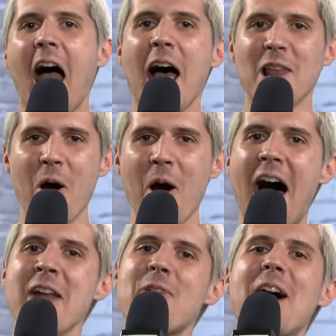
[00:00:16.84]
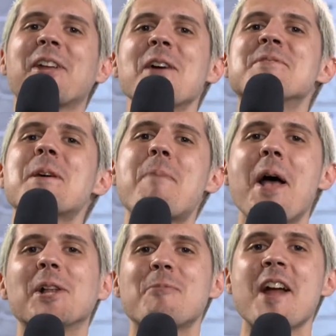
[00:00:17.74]
Hello and welcome to
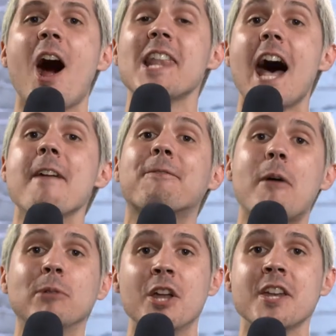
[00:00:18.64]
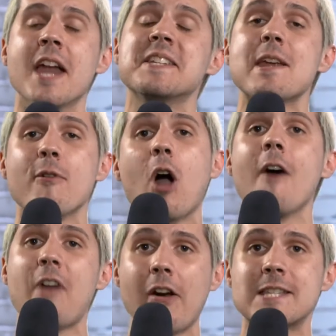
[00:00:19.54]
Build. We are live from London and today we've
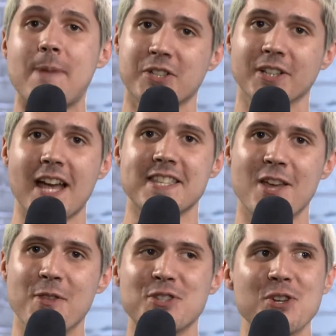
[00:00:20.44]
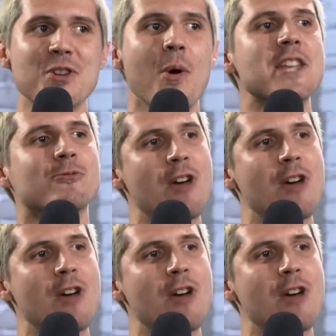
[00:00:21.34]
got a very special guest in the studio. It's